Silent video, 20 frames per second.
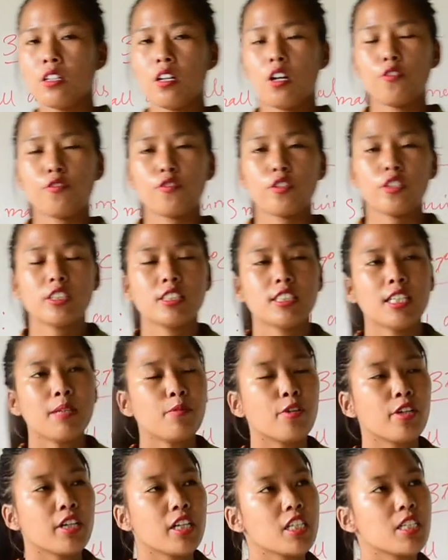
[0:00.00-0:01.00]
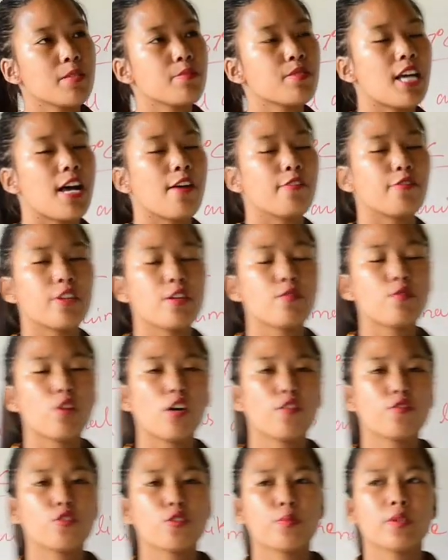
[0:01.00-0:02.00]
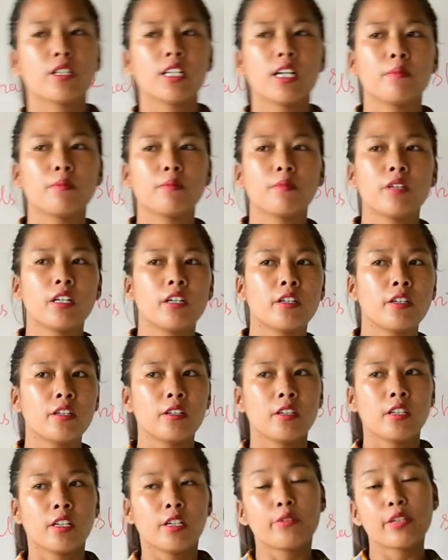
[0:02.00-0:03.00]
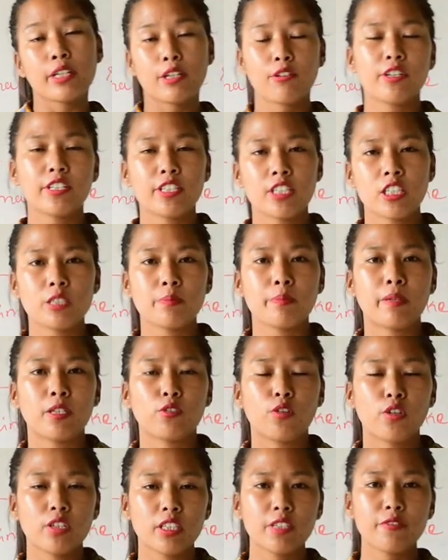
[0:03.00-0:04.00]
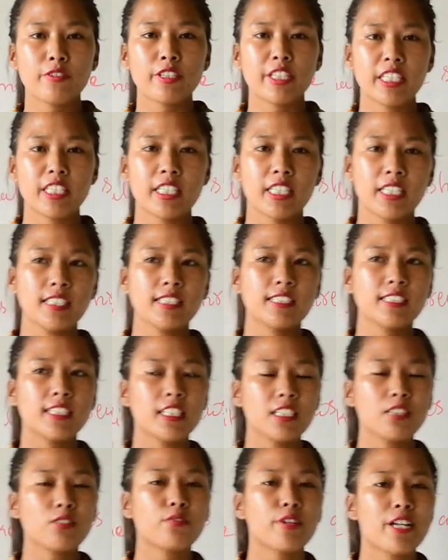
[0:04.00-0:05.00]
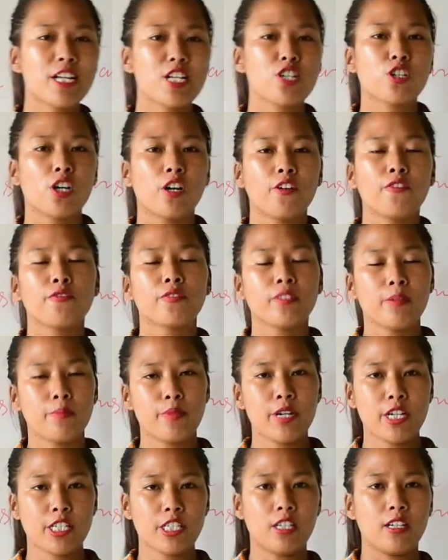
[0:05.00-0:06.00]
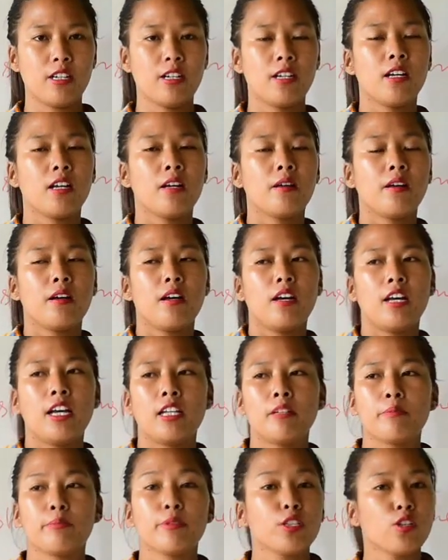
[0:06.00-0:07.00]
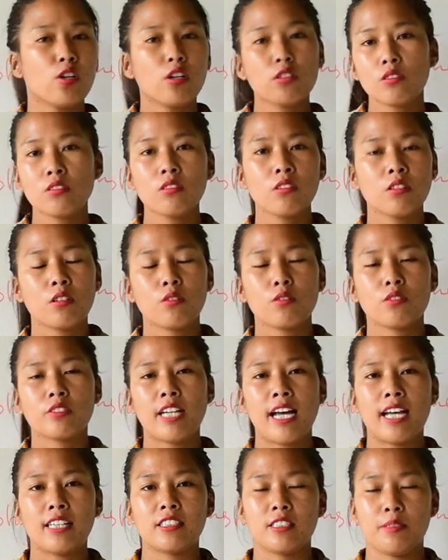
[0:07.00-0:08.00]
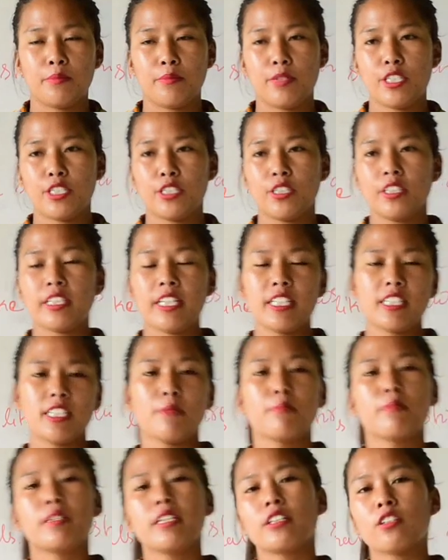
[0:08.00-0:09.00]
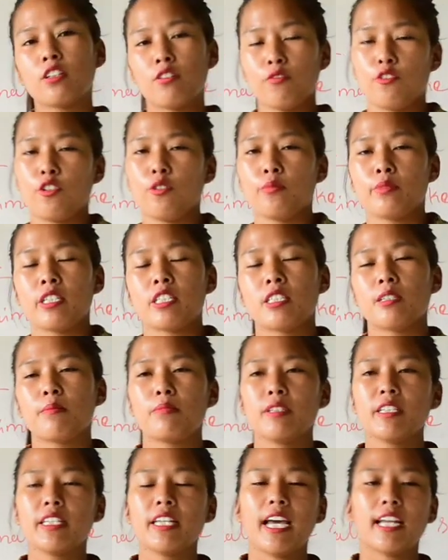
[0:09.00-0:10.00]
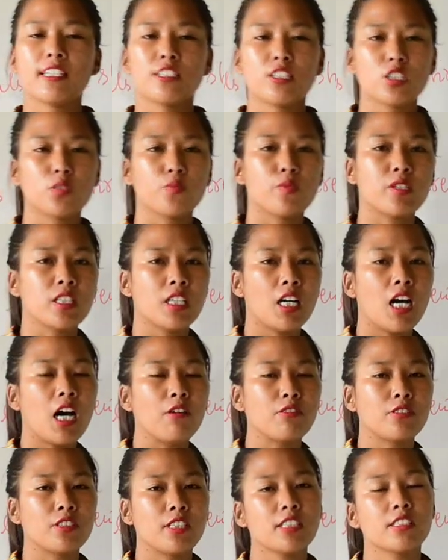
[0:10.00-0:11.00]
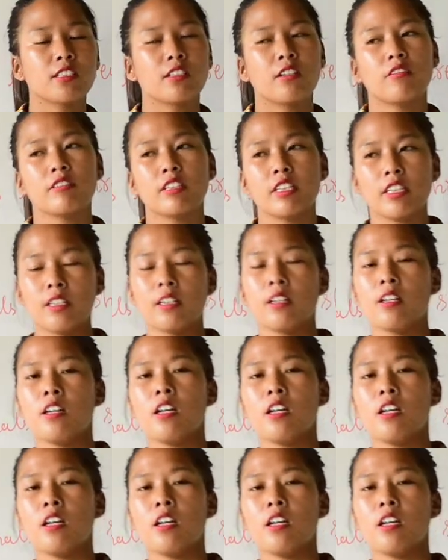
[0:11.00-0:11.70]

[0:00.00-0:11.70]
Of course, some organisms have evolved to become regulators, but only within a certain range of temperature. And beyond that temperature, they simply conform, they simply adjust with the outside surrounding.